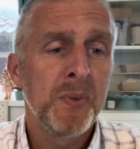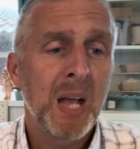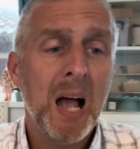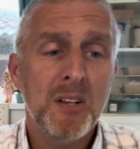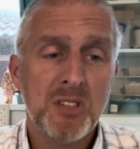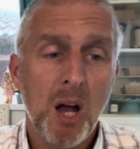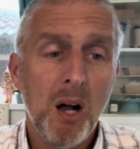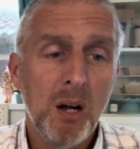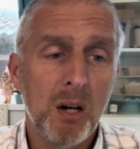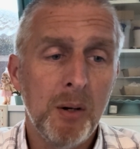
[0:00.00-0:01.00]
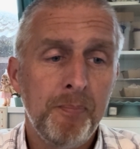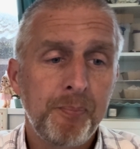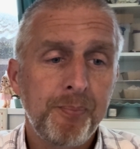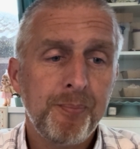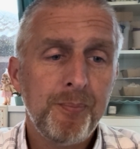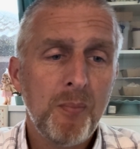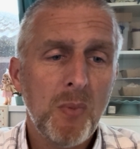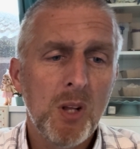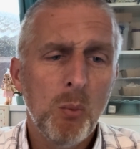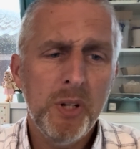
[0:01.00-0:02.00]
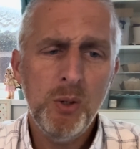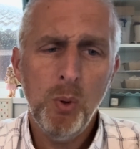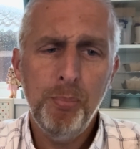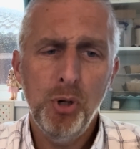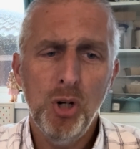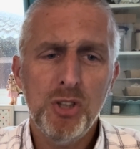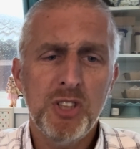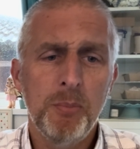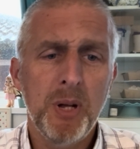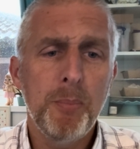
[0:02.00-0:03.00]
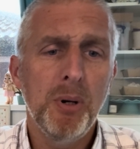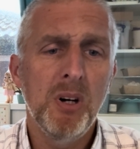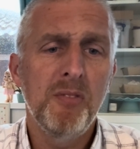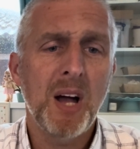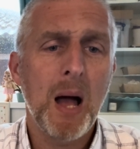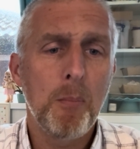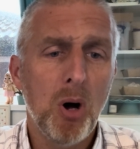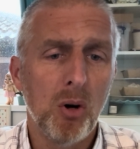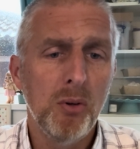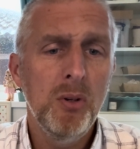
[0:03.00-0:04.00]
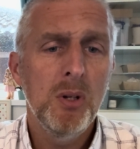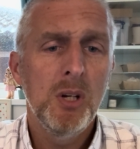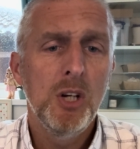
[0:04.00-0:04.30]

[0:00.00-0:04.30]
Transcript: at Ar. When you approach the people of Ammon,